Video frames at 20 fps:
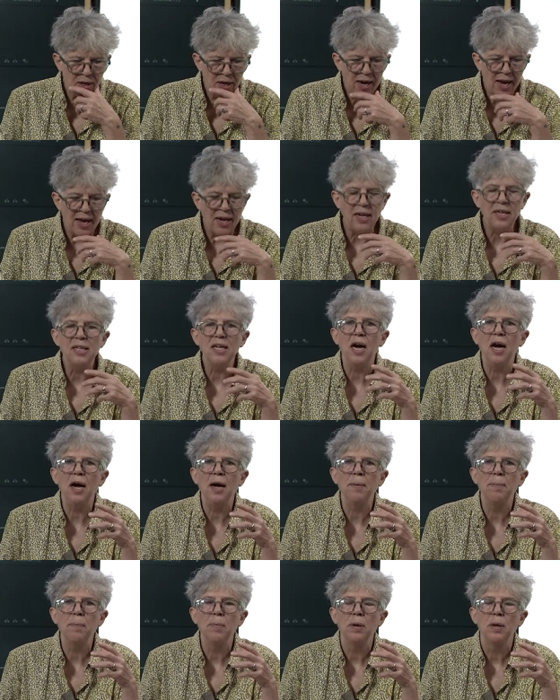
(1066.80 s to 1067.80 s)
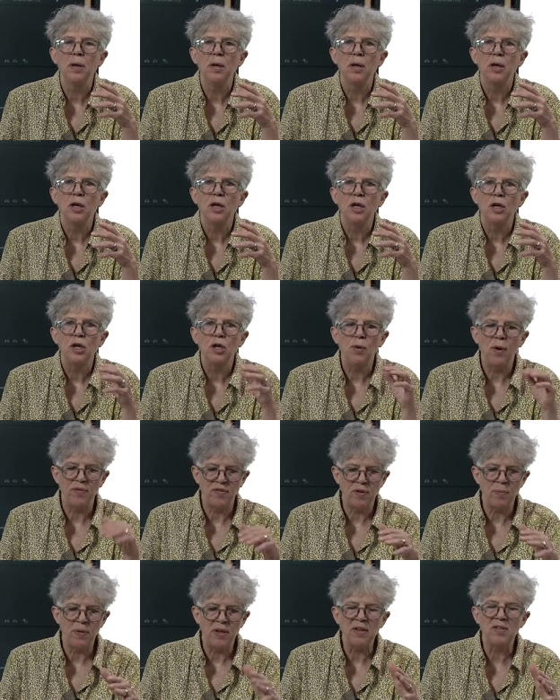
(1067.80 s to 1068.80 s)
Anytime you have
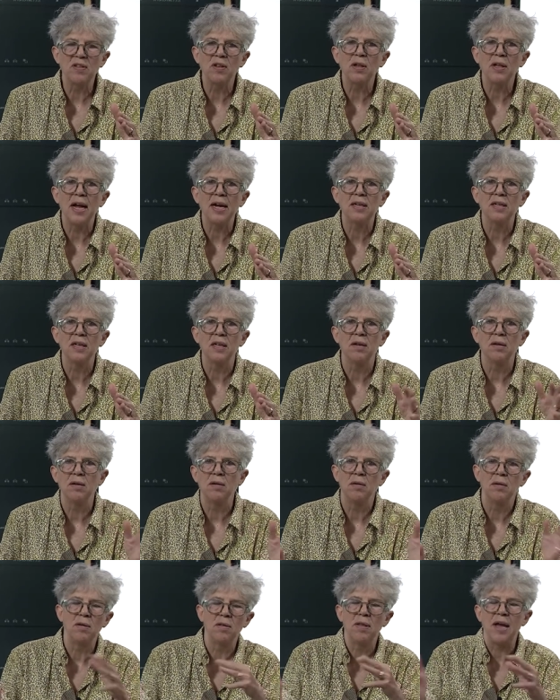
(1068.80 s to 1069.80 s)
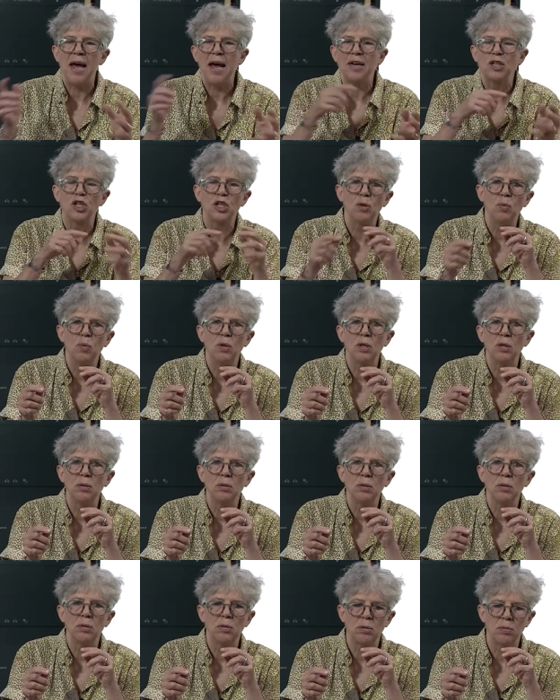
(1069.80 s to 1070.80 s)
something selected, the action will,
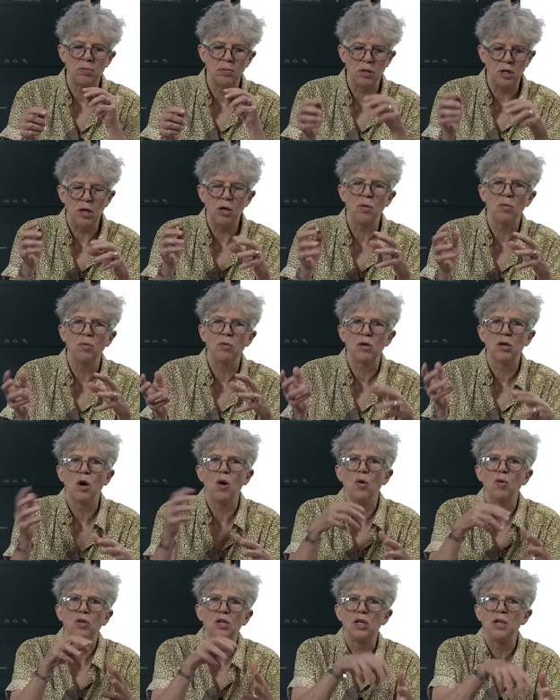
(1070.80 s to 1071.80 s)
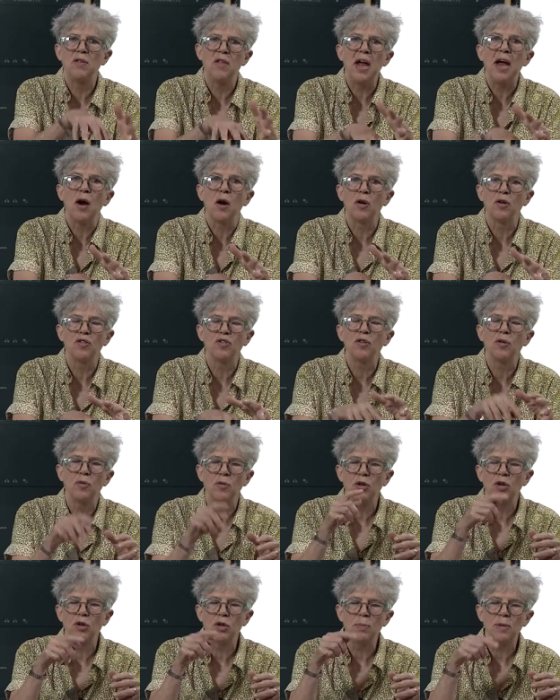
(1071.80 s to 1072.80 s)
you know, go there. So
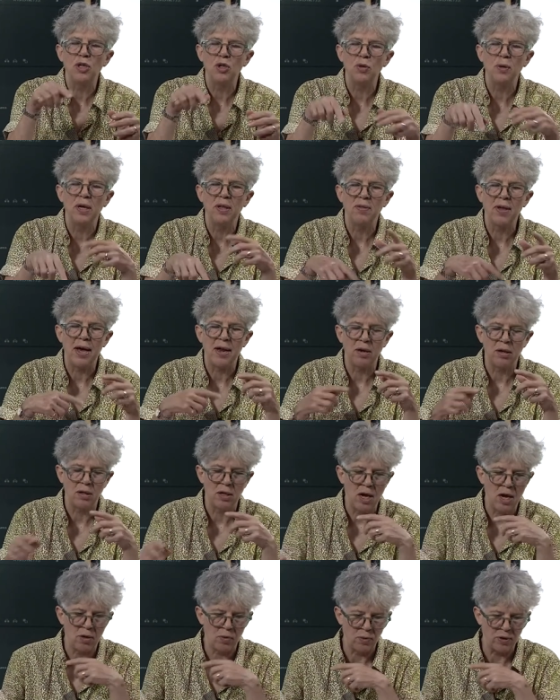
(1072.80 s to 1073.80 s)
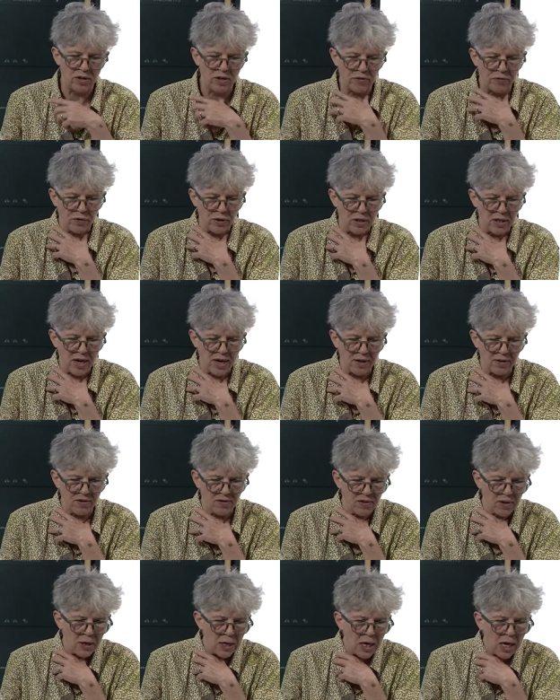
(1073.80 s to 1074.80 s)
you're going to be doing that a lot with different things.